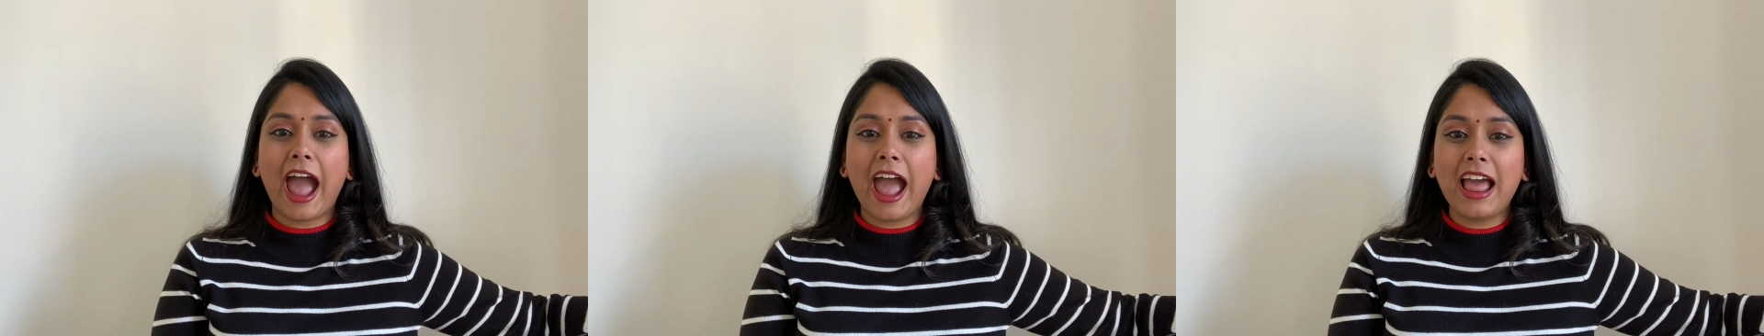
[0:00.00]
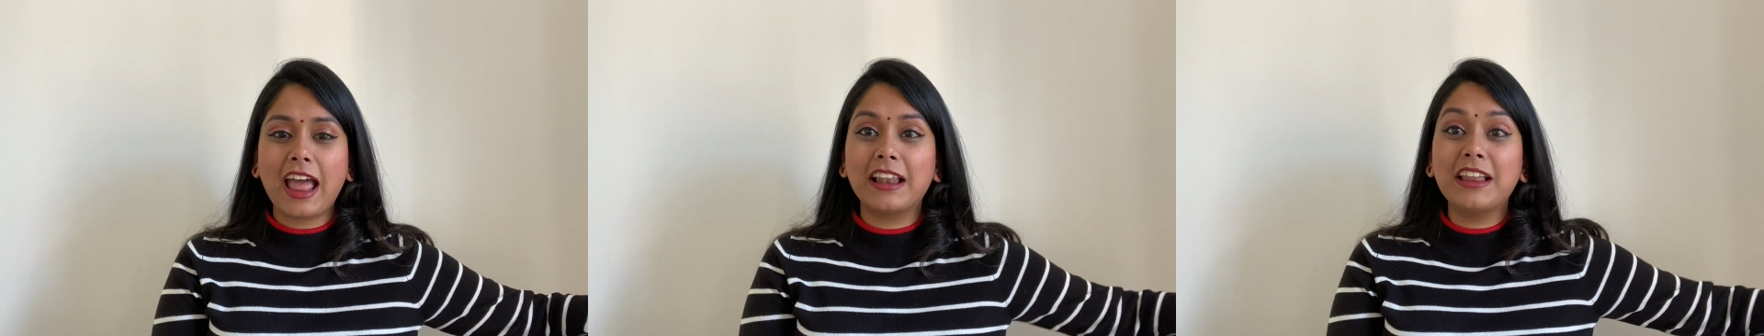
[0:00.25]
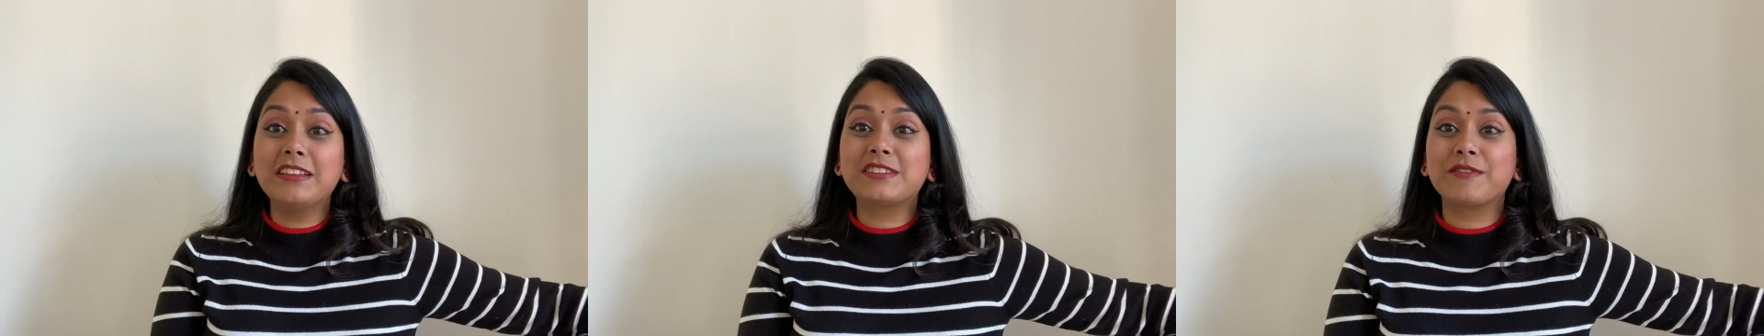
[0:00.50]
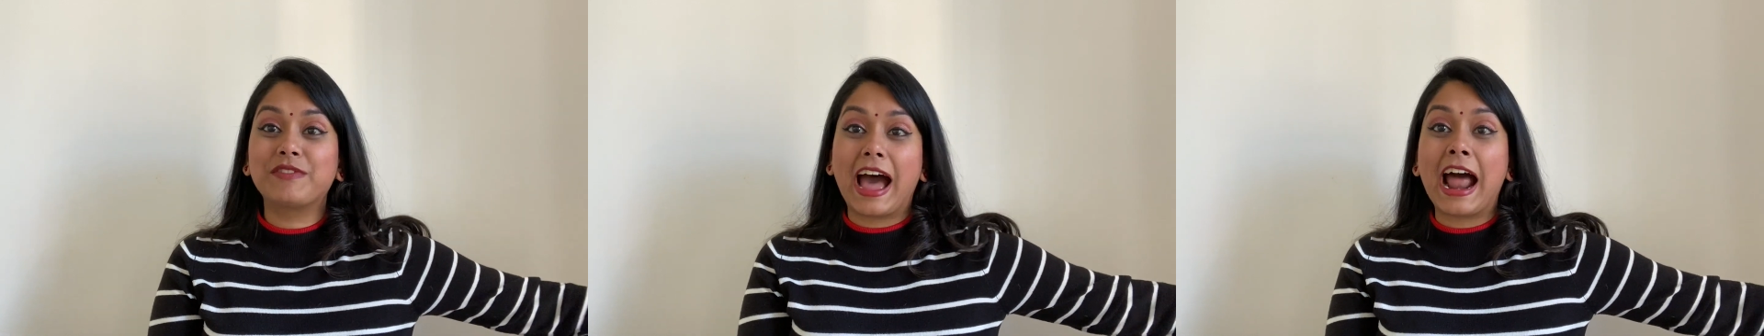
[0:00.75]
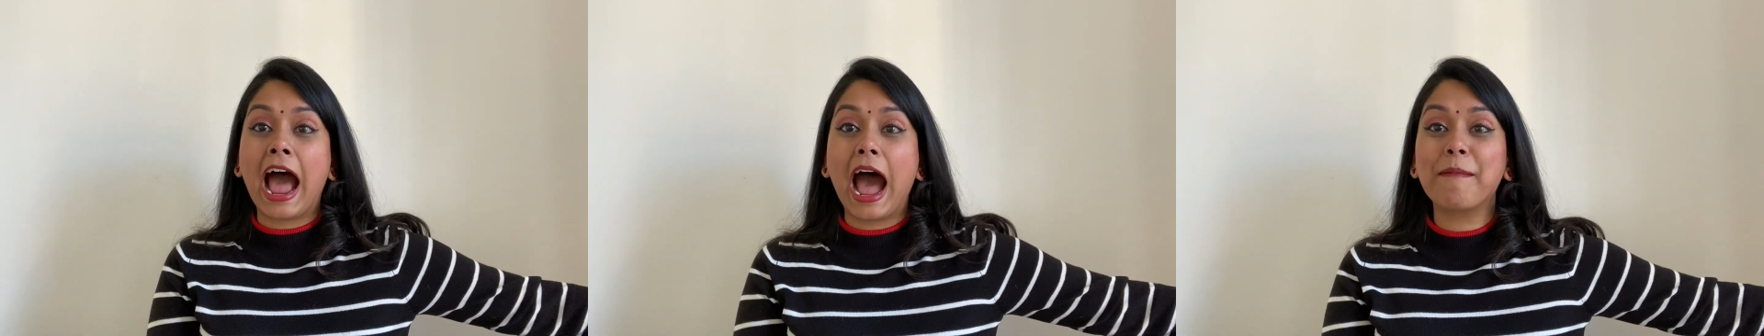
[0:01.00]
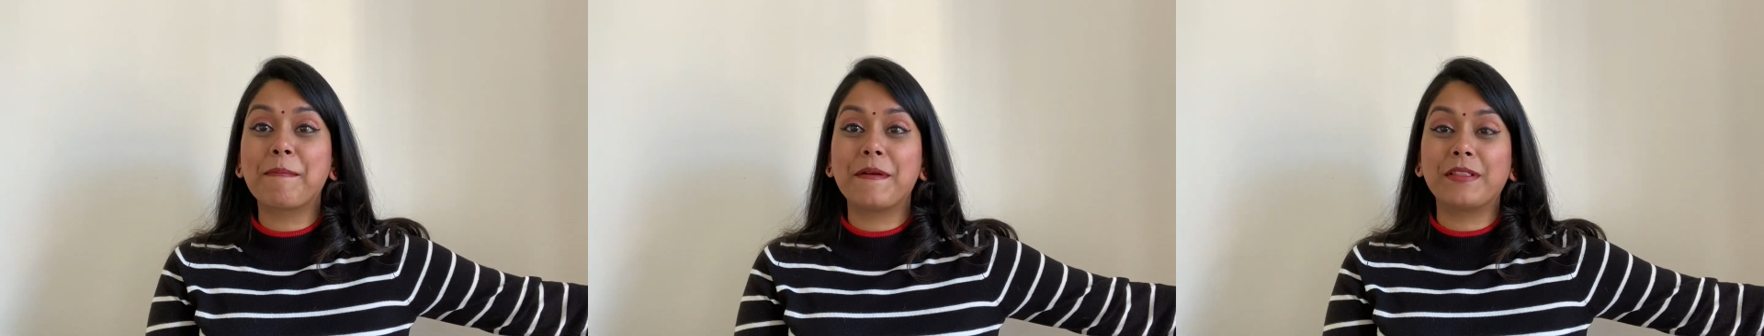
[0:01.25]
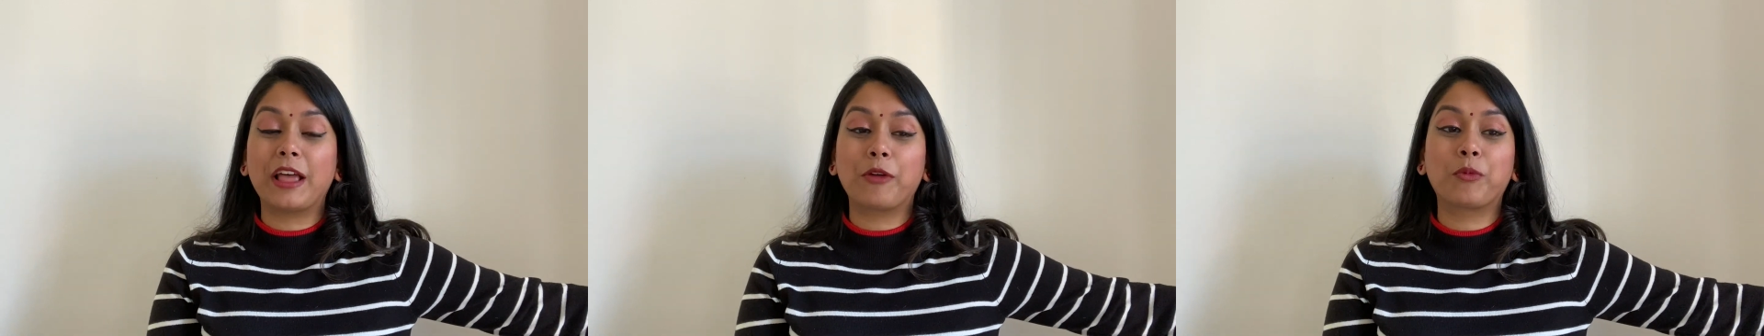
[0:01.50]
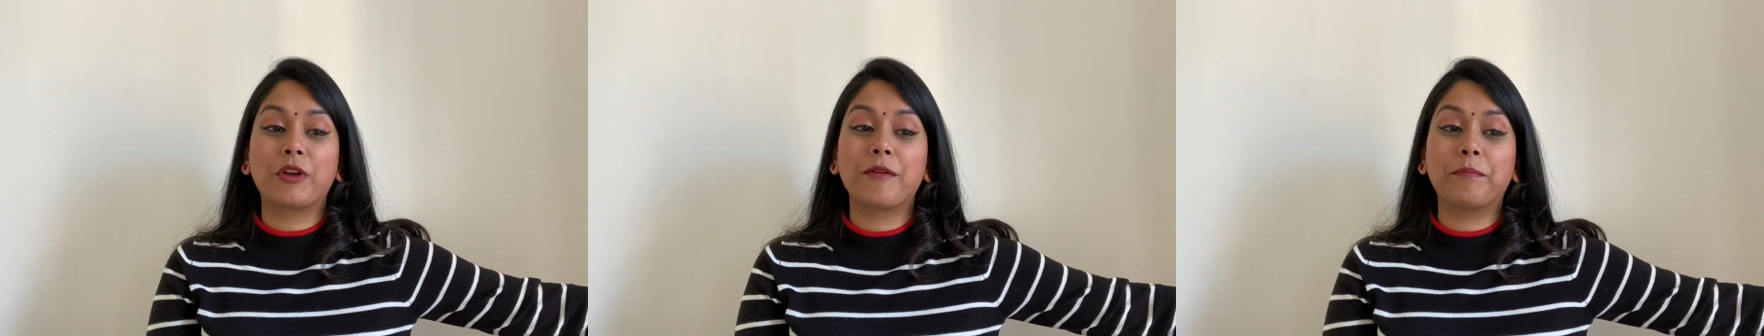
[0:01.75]
at least if that happened,
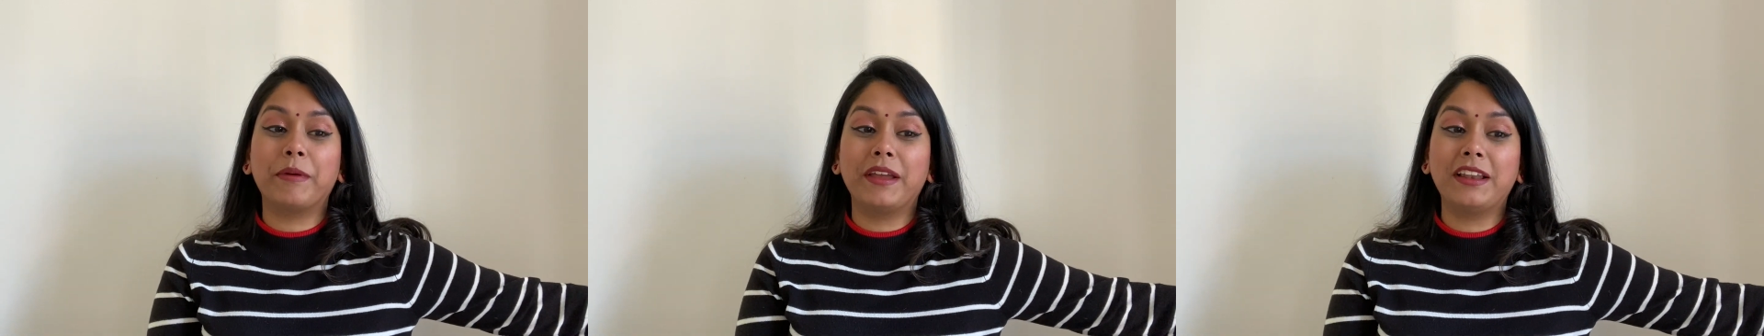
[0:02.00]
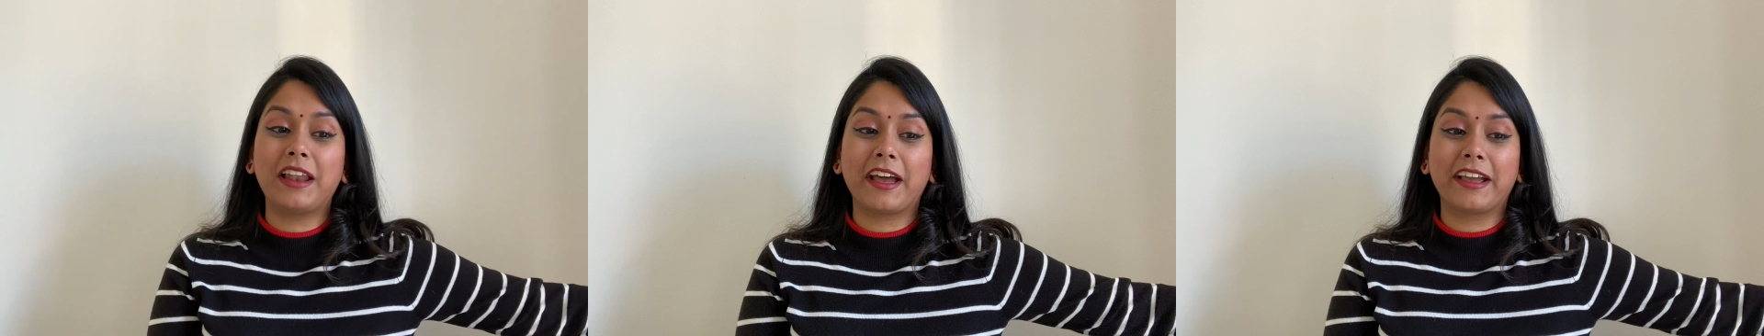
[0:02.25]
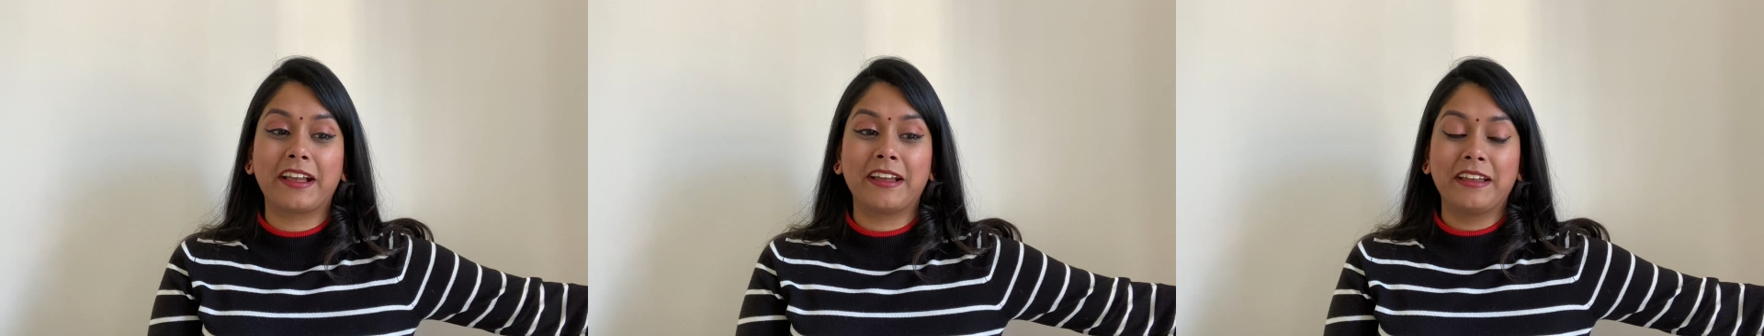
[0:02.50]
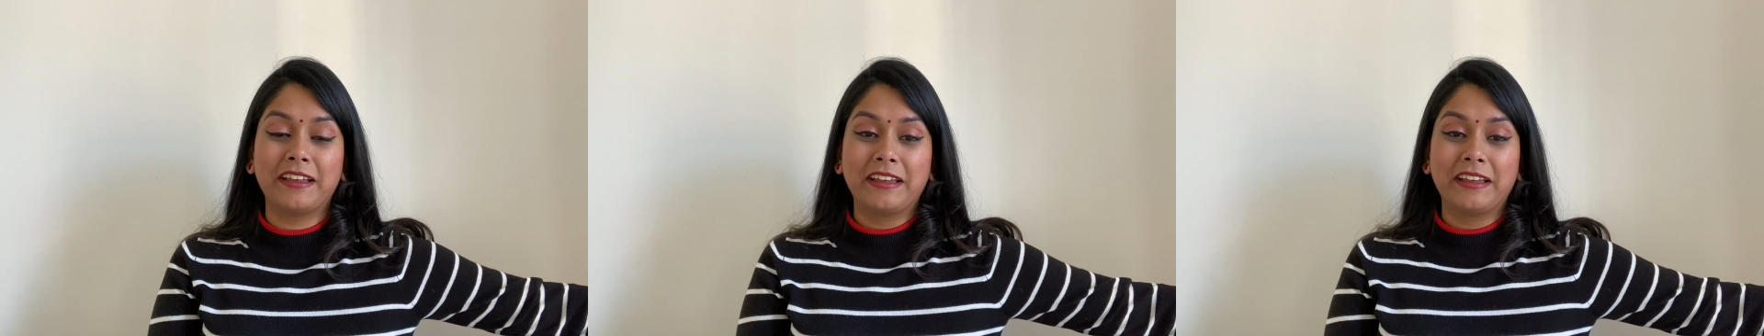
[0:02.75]
that would have been, like,